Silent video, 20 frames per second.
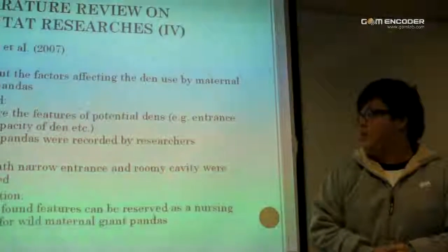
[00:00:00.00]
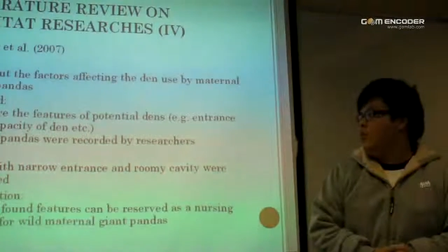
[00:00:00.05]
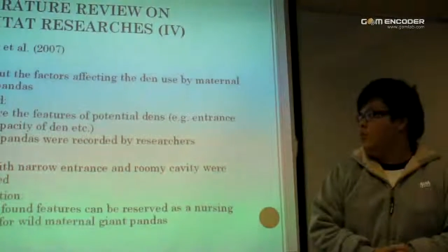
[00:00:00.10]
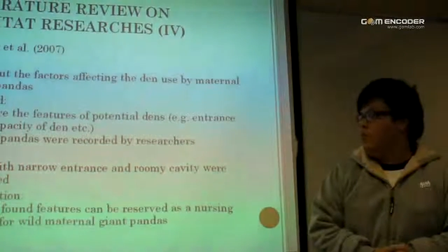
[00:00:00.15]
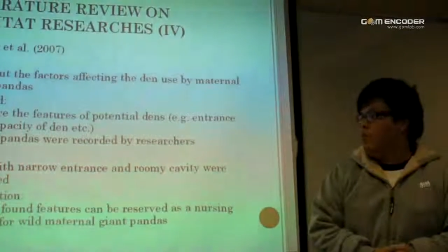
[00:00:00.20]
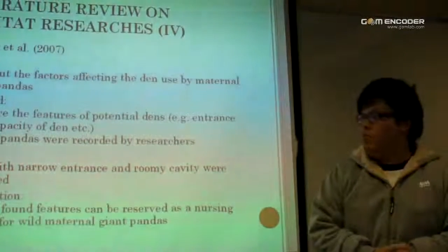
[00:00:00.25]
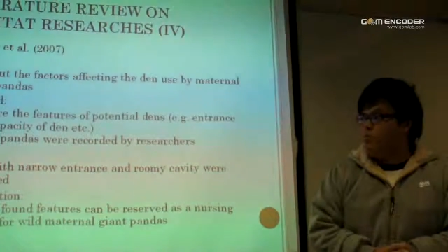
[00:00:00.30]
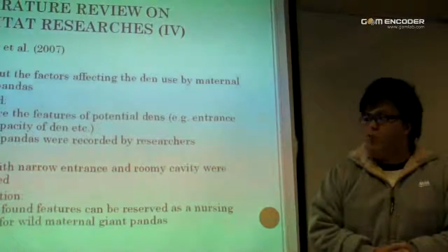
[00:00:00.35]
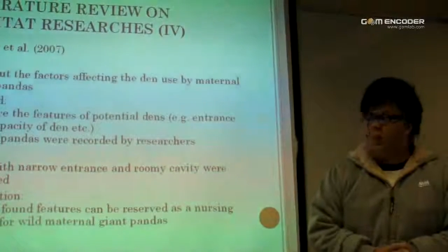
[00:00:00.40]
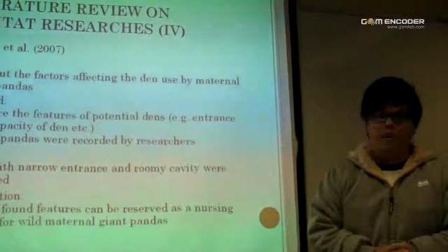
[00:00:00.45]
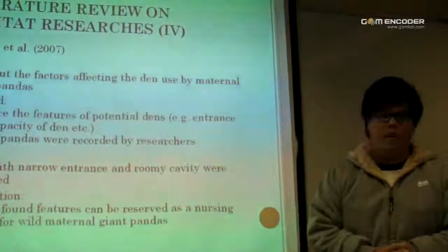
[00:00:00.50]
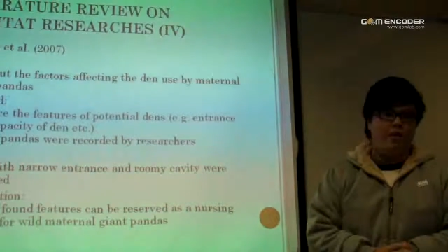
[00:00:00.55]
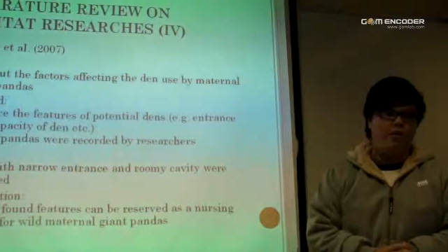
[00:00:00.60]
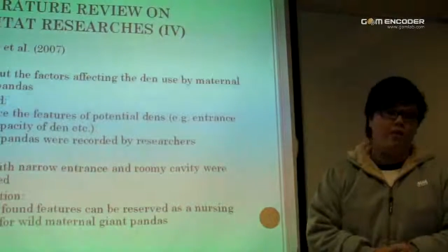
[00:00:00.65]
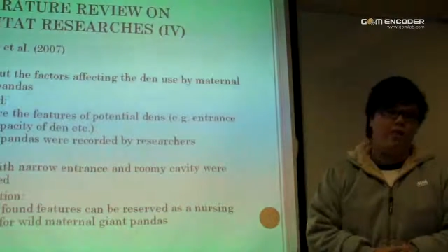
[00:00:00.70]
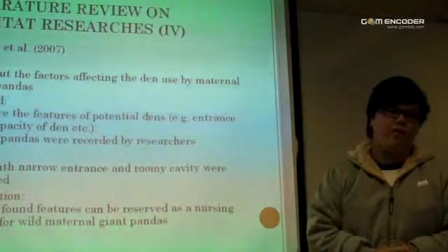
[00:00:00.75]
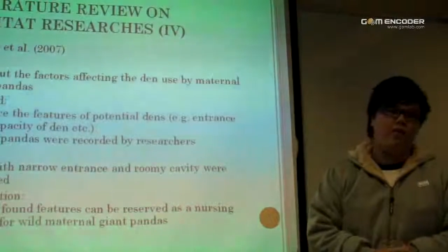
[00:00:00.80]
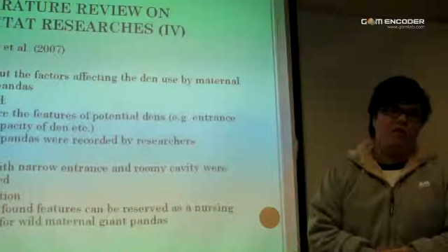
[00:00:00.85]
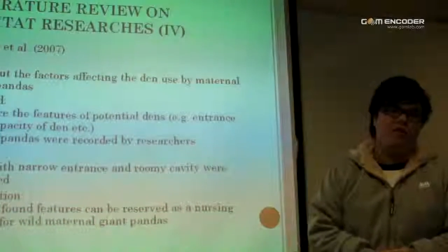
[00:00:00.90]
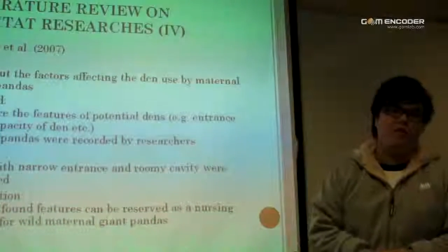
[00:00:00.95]
only
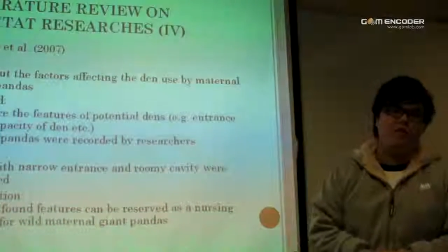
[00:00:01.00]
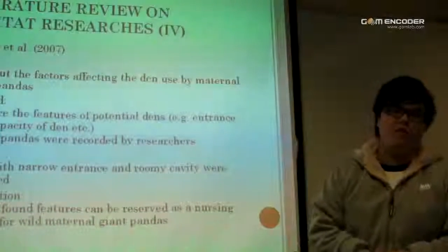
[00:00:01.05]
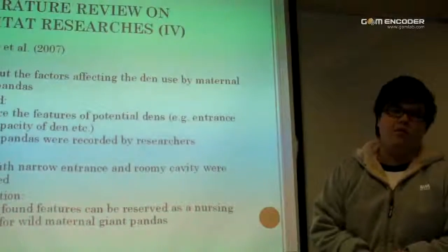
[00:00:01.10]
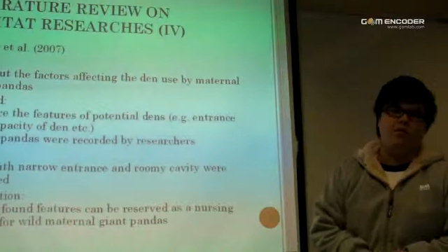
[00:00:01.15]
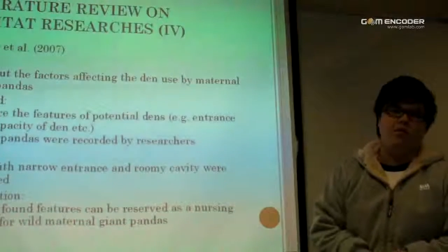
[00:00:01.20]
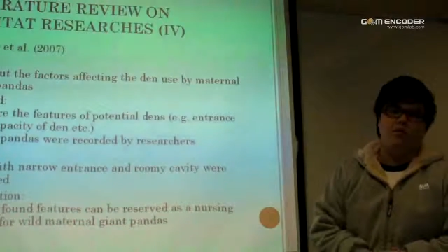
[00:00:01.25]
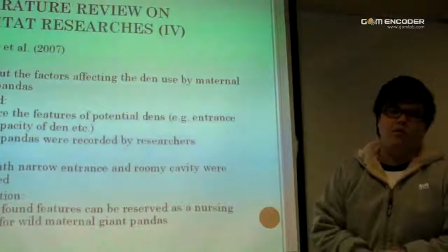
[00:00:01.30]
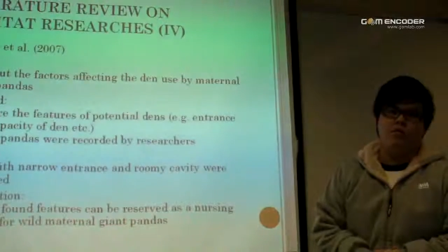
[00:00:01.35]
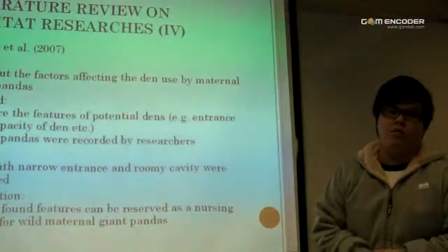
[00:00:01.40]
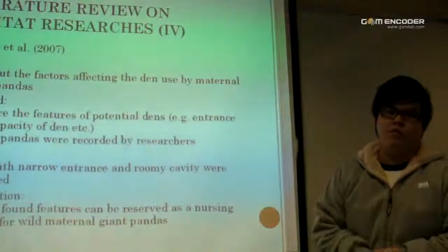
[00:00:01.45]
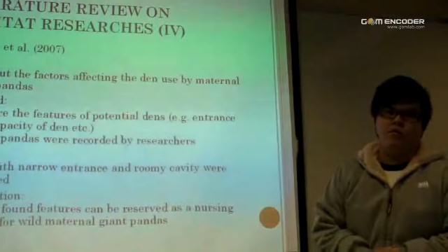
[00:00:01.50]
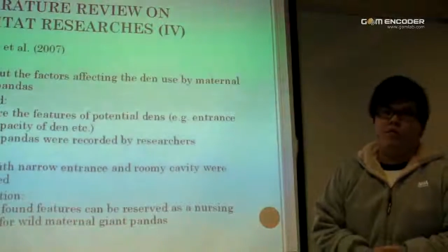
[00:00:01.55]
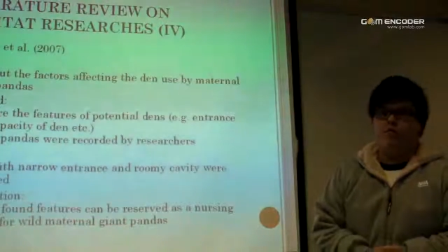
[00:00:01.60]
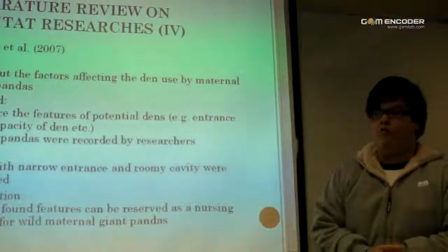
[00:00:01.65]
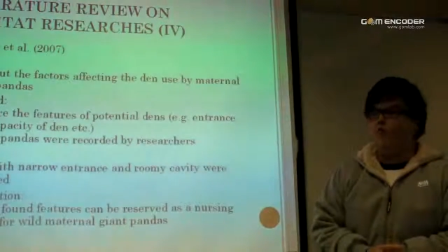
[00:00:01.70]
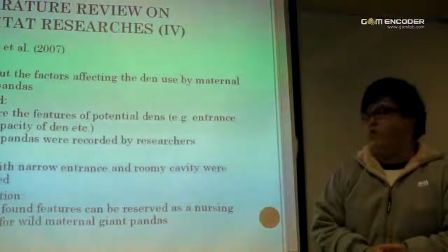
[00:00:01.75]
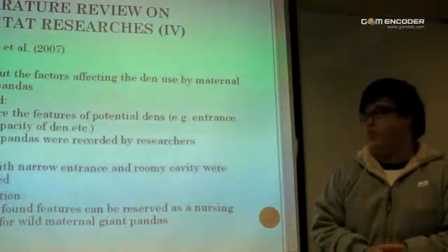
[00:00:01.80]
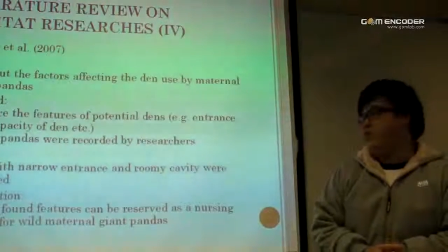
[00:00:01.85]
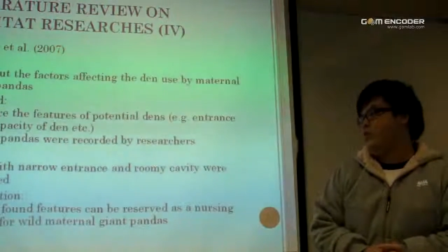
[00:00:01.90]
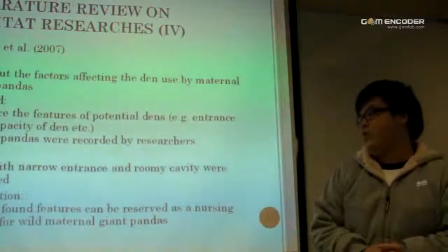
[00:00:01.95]
capacity was
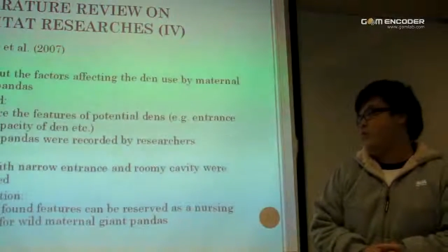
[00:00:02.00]
preferred.